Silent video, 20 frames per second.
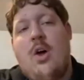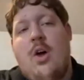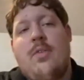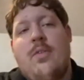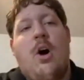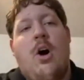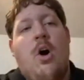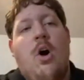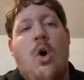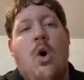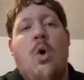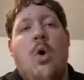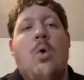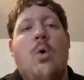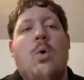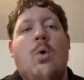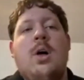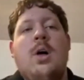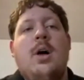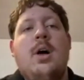on the
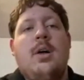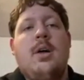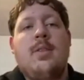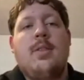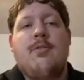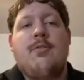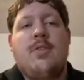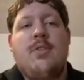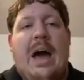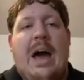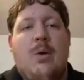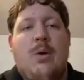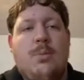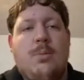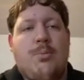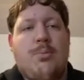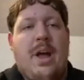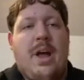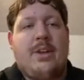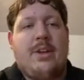whole, the
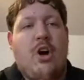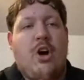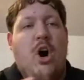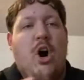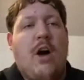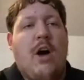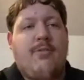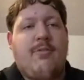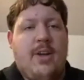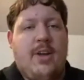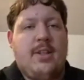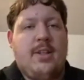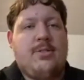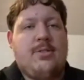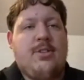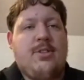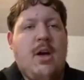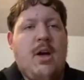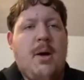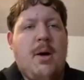Flowery Branch
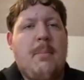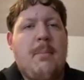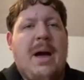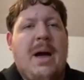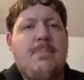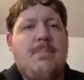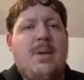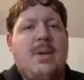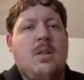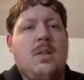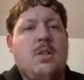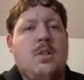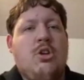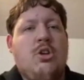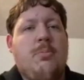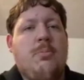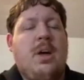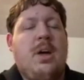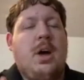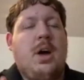offense might be a
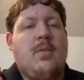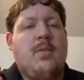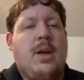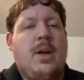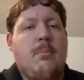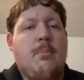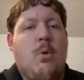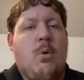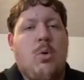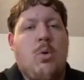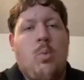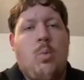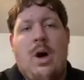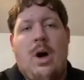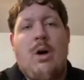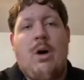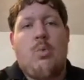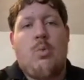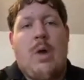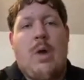little bit of a more
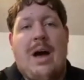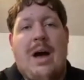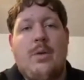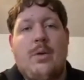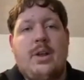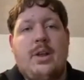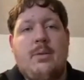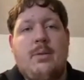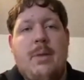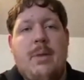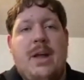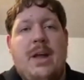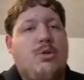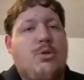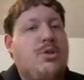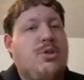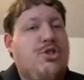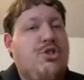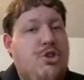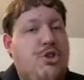well-rounded,
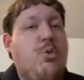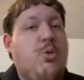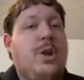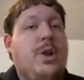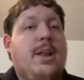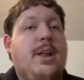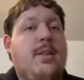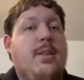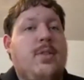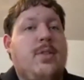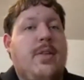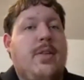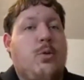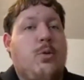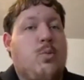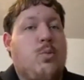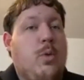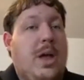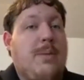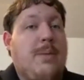better unit than
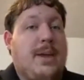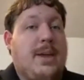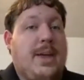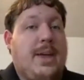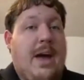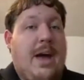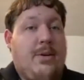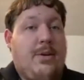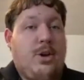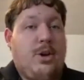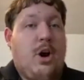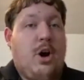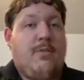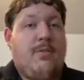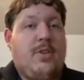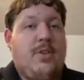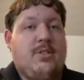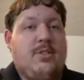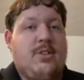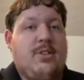the Rabun County
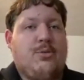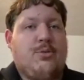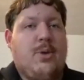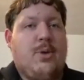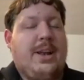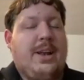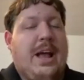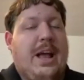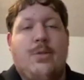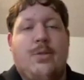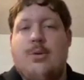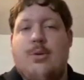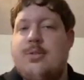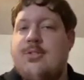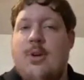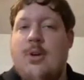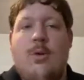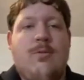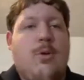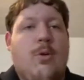offense is right now. They're
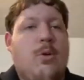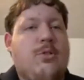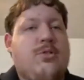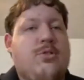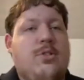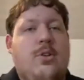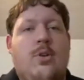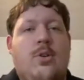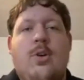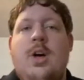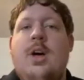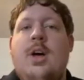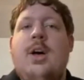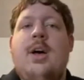so versatile.